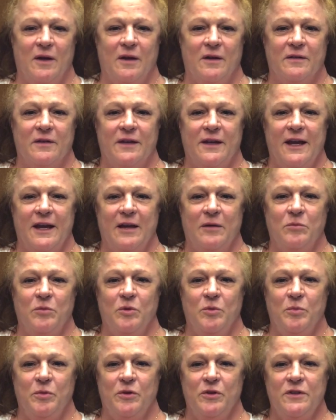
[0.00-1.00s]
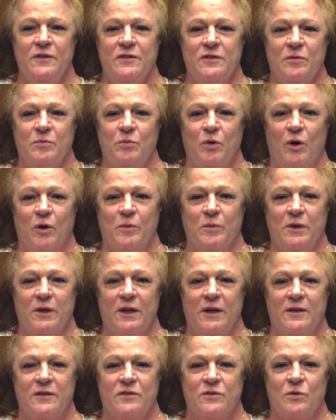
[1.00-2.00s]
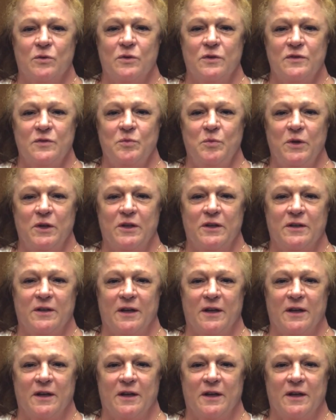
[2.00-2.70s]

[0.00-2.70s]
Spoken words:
The Campbell Police Department has always been